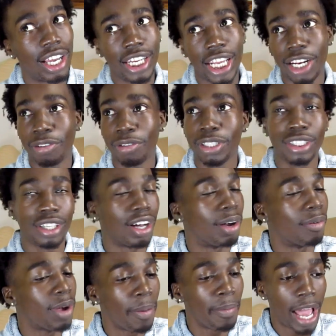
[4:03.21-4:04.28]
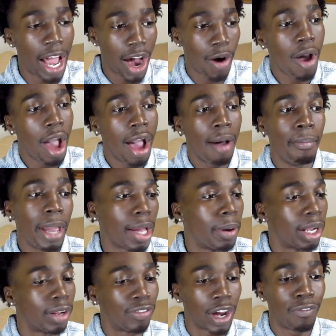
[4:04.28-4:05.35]
they don't need to come out making
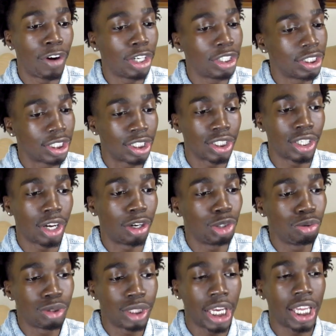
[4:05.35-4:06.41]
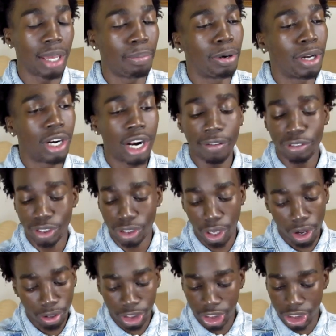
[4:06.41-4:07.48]
motherfucking versions of the songs. You stay getting put it off
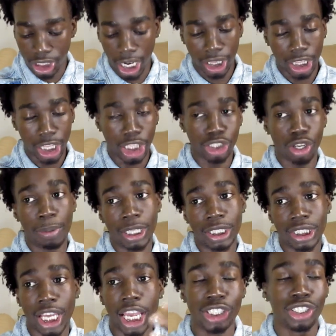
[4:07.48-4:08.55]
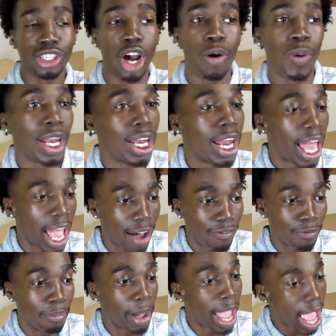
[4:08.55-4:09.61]
songs and shit like that. So basically, Asian Doll went
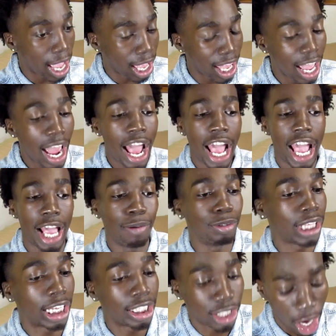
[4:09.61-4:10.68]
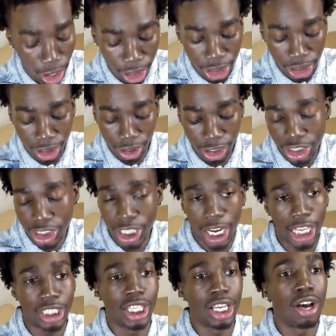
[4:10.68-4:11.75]
live back and was like talking this good shit,
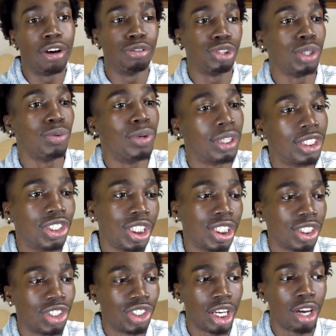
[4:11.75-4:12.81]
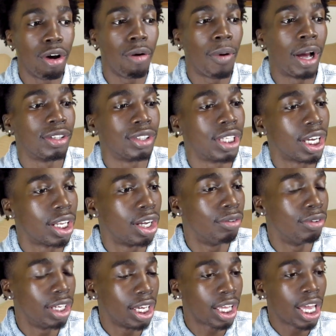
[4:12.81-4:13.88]
like saying, oh, she with the shit that she go around sucking no
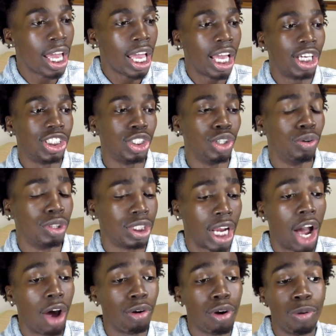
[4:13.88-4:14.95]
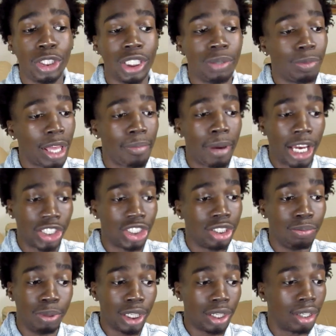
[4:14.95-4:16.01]
dick and she doing shit. I don't know what she mean by she
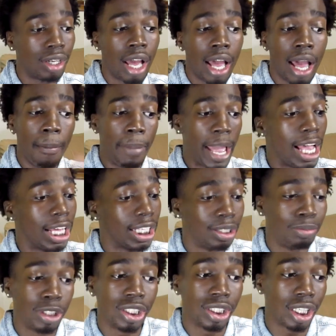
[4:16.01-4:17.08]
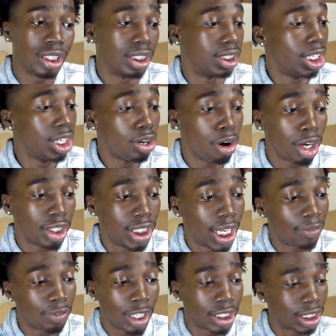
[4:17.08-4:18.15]
been passing bitches, because the City Girl
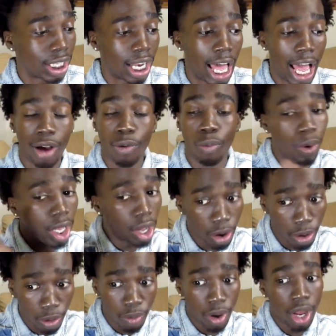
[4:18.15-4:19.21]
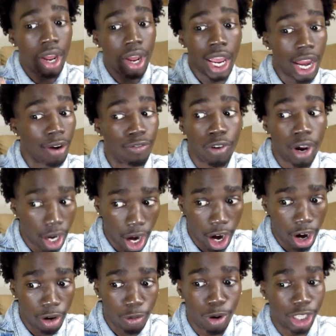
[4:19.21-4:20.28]
definitely is a lot will. In front of
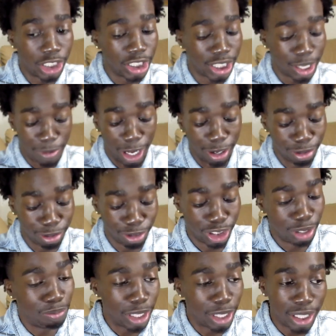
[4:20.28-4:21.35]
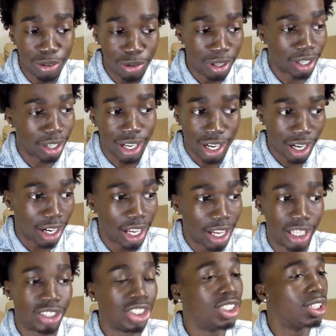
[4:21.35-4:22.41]
her, what she talking about, she been doing rah, rah, rah,
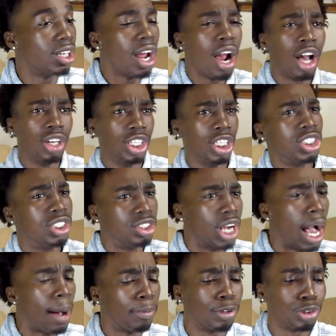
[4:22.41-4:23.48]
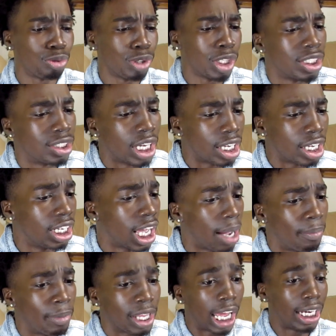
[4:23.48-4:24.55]
and she just hop on trends, suck a dick. I
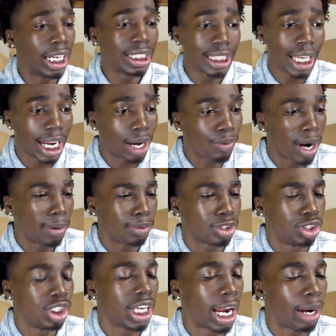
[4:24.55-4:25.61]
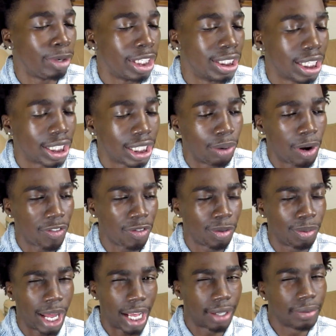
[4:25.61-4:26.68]
mean, like, that's how they rap, so she can't really take that away
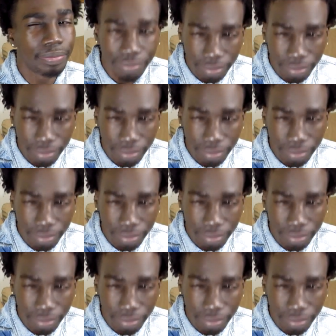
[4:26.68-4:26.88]
from, like,